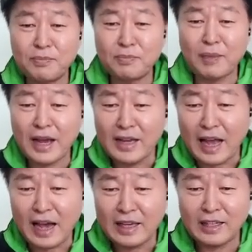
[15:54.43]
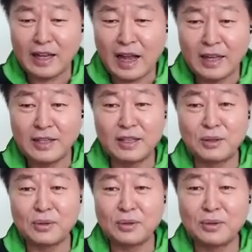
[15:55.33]
my
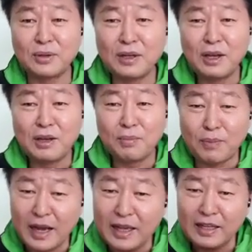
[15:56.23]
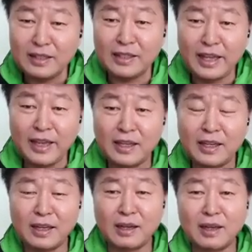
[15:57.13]
attitude, my
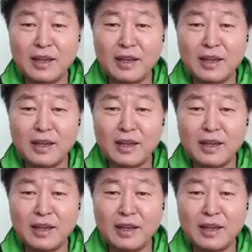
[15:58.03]
thinking.